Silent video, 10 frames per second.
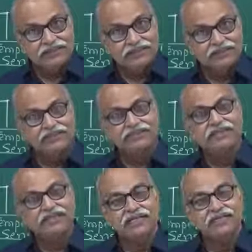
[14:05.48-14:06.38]
this
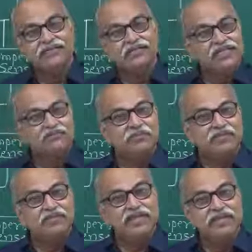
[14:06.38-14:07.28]
circuit on the
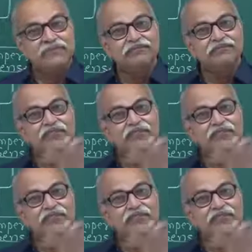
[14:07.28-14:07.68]
input side,